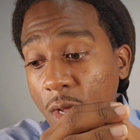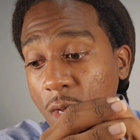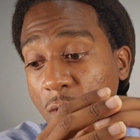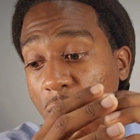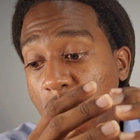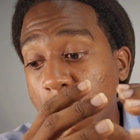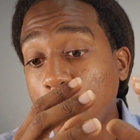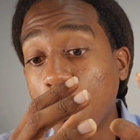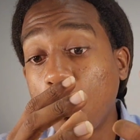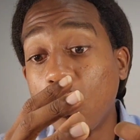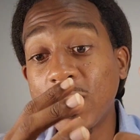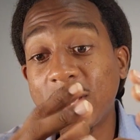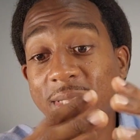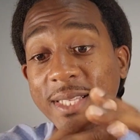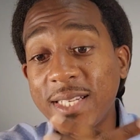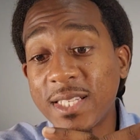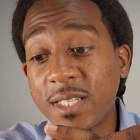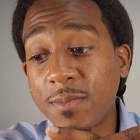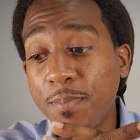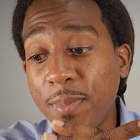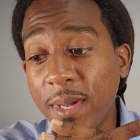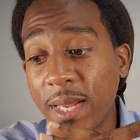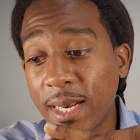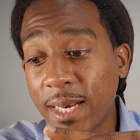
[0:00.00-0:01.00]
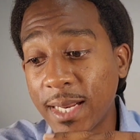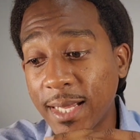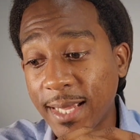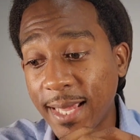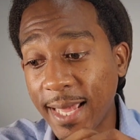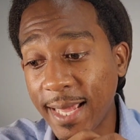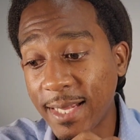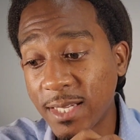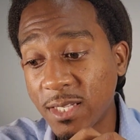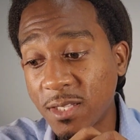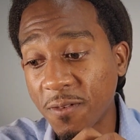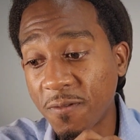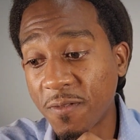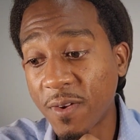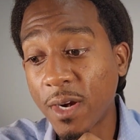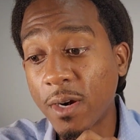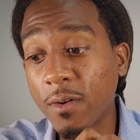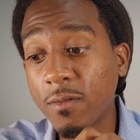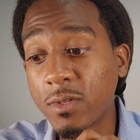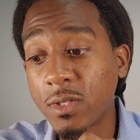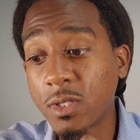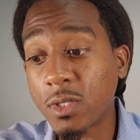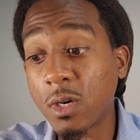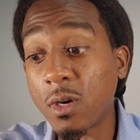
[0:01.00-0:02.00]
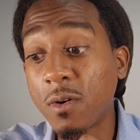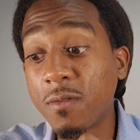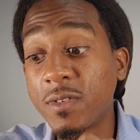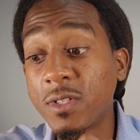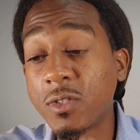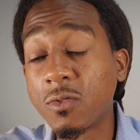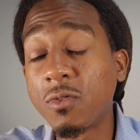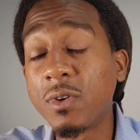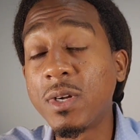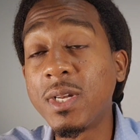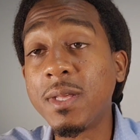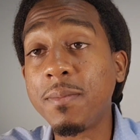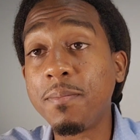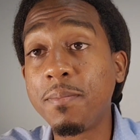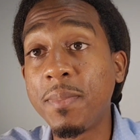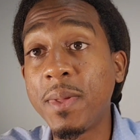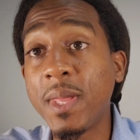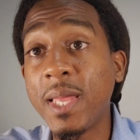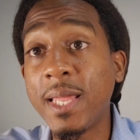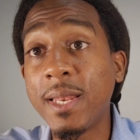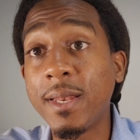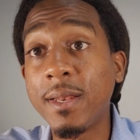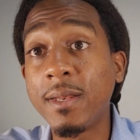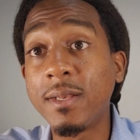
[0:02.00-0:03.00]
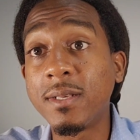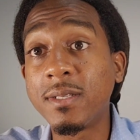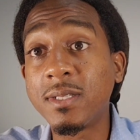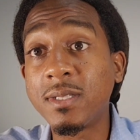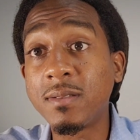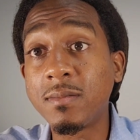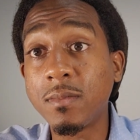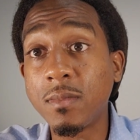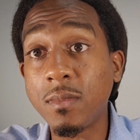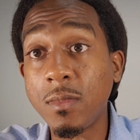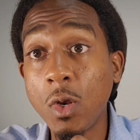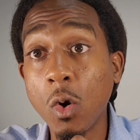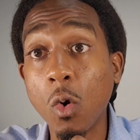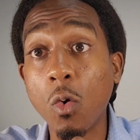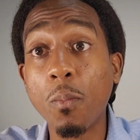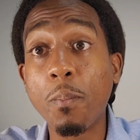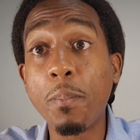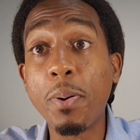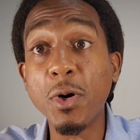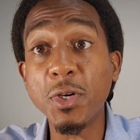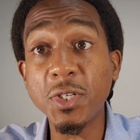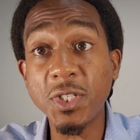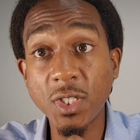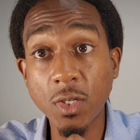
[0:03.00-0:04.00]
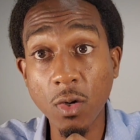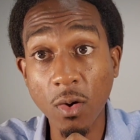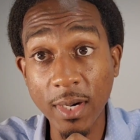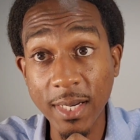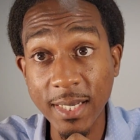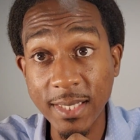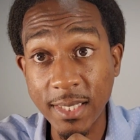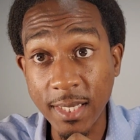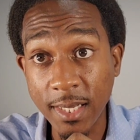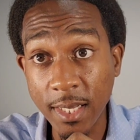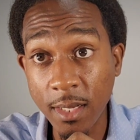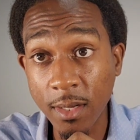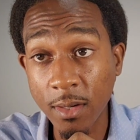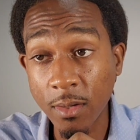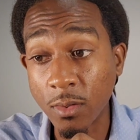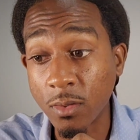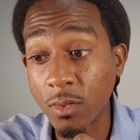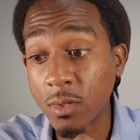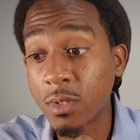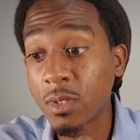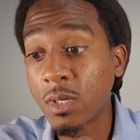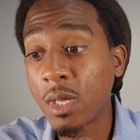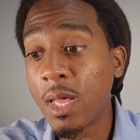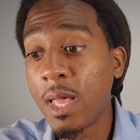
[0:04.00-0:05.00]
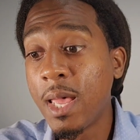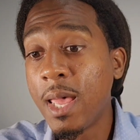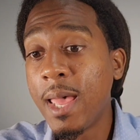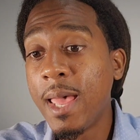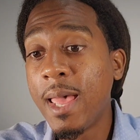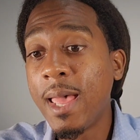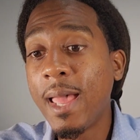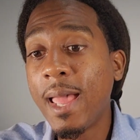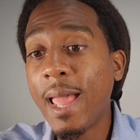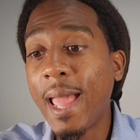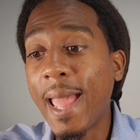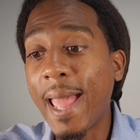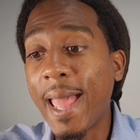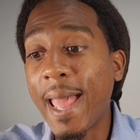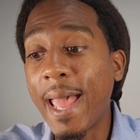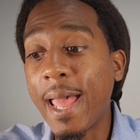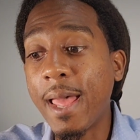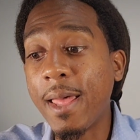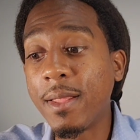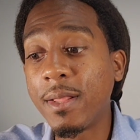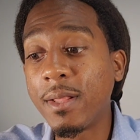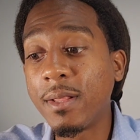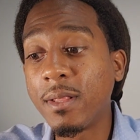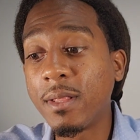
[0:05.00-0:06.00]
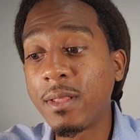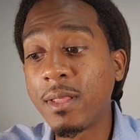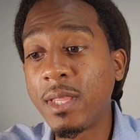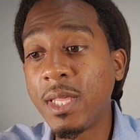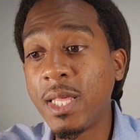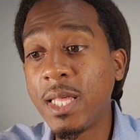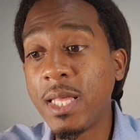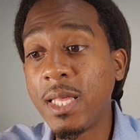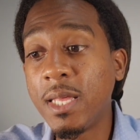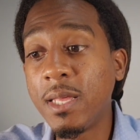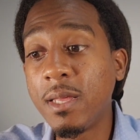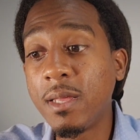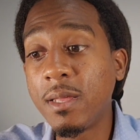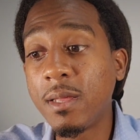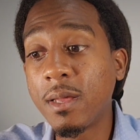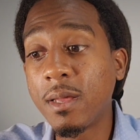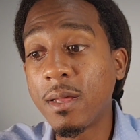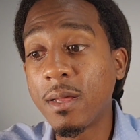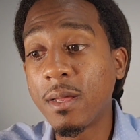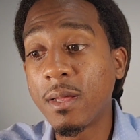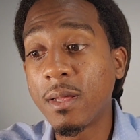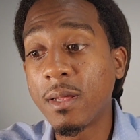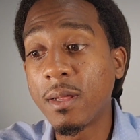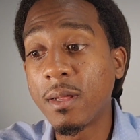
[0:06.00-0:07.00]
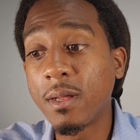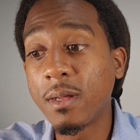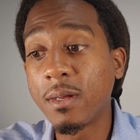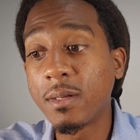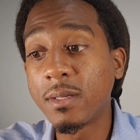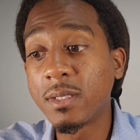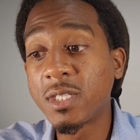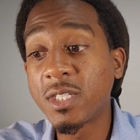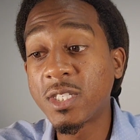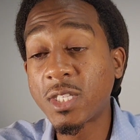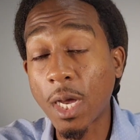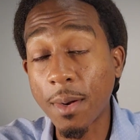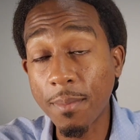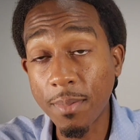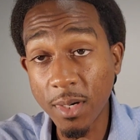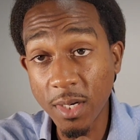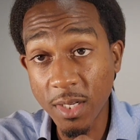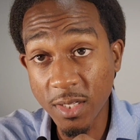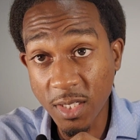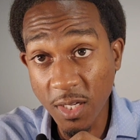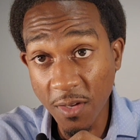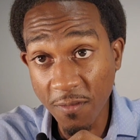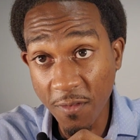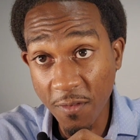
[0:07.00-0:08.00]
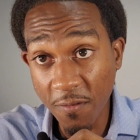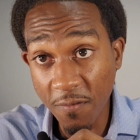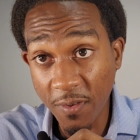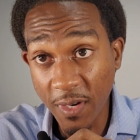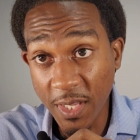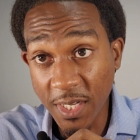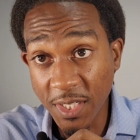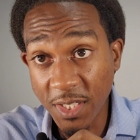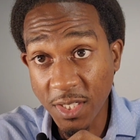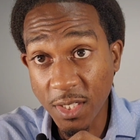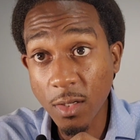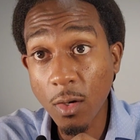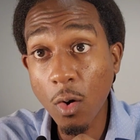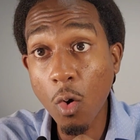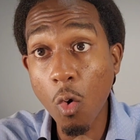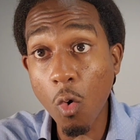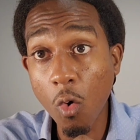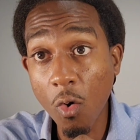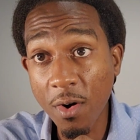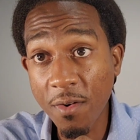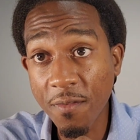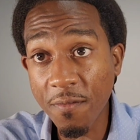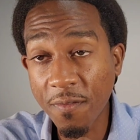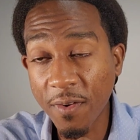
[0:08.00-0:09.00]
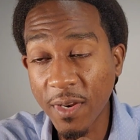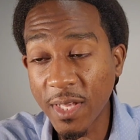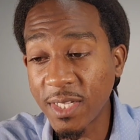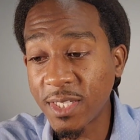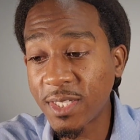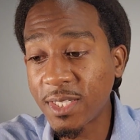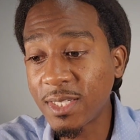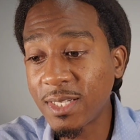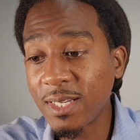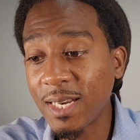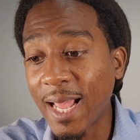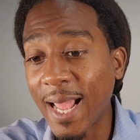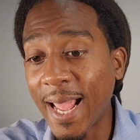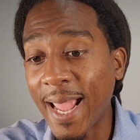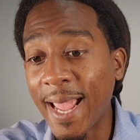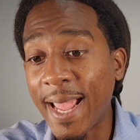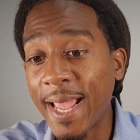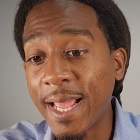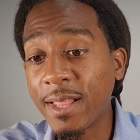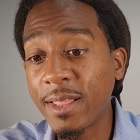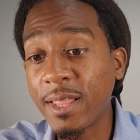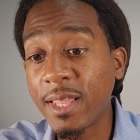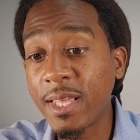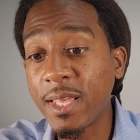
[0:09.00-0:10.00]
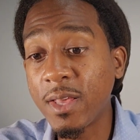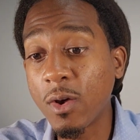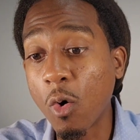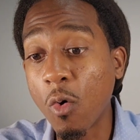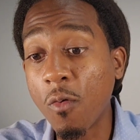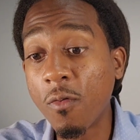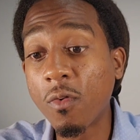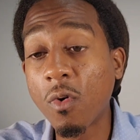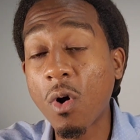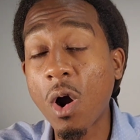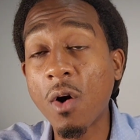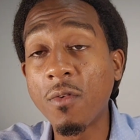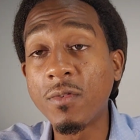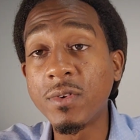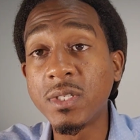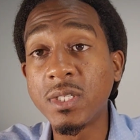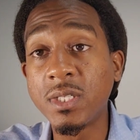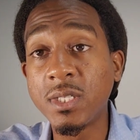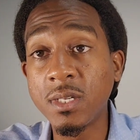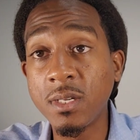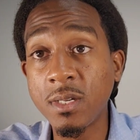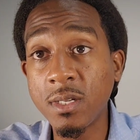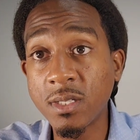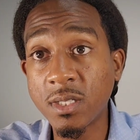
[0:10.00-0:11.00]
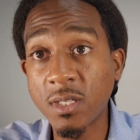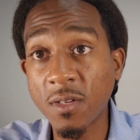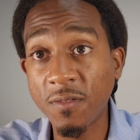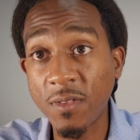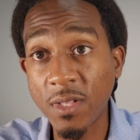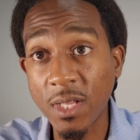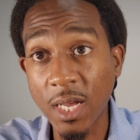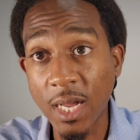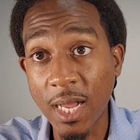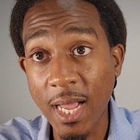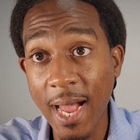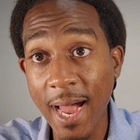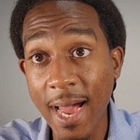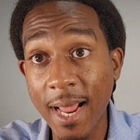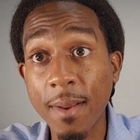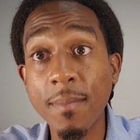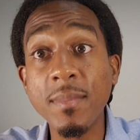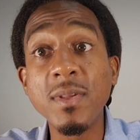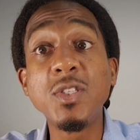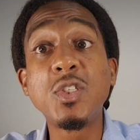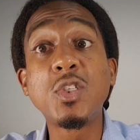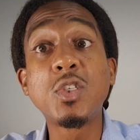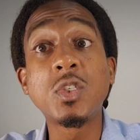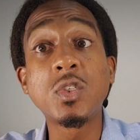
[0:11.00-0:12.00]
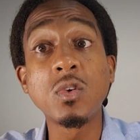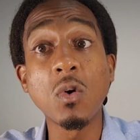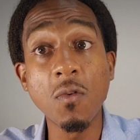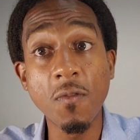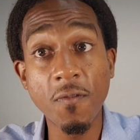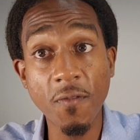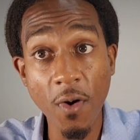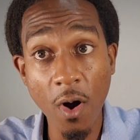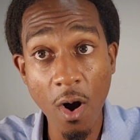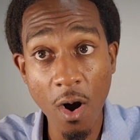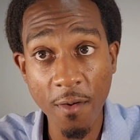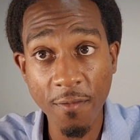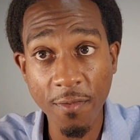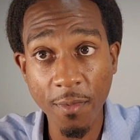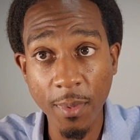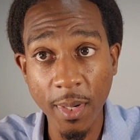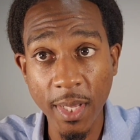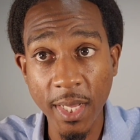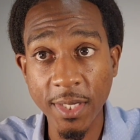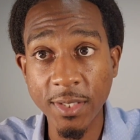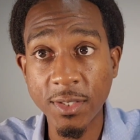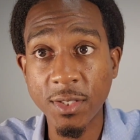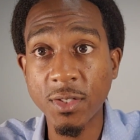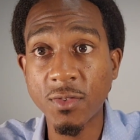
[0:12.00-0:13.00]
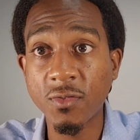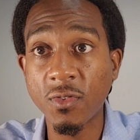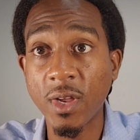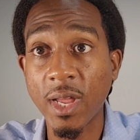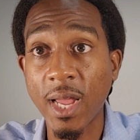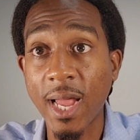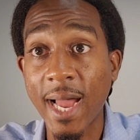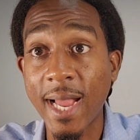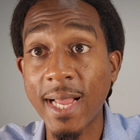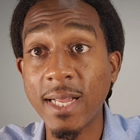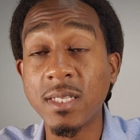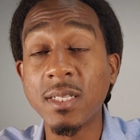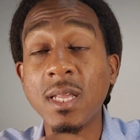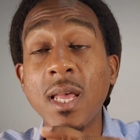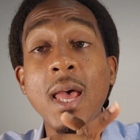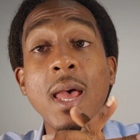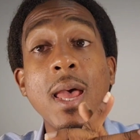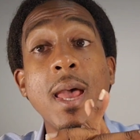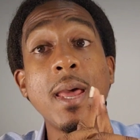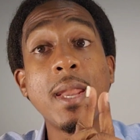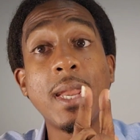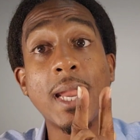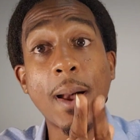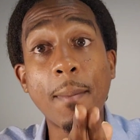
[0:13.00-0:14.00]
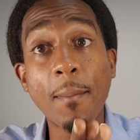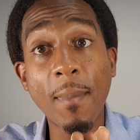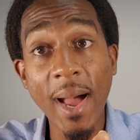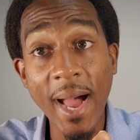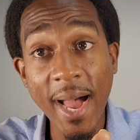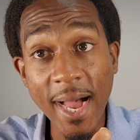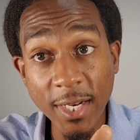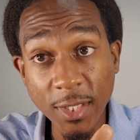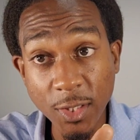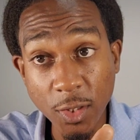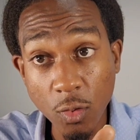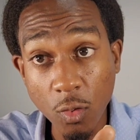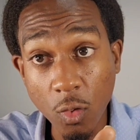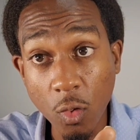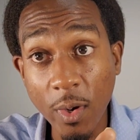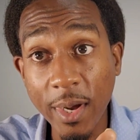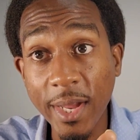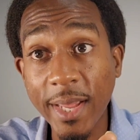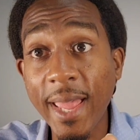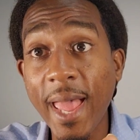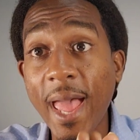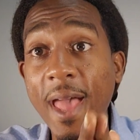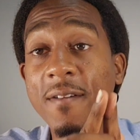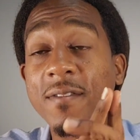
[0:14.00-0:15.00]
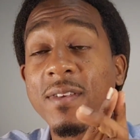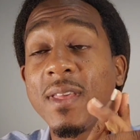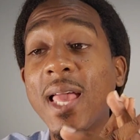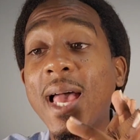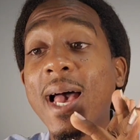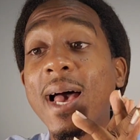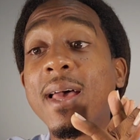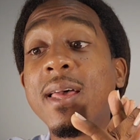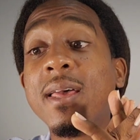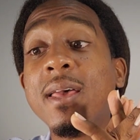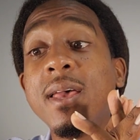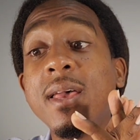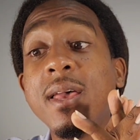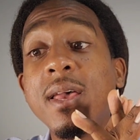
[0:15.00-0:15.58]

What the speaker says: So with this being the case, the Federal Reserve is really being, pushed on its heels at the stubbornness of inflation, core inflation, and the overall resilience of the economy so far from the interest rate hikes. Now, mind you, quick caveat,